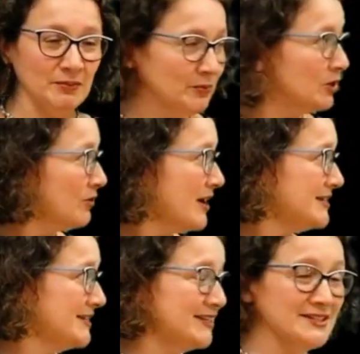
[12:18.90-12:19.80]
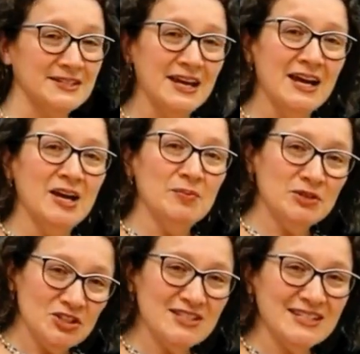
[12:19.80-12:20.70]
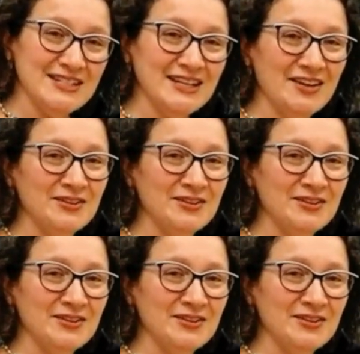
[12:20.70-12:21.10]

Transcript: progresses. But just to tell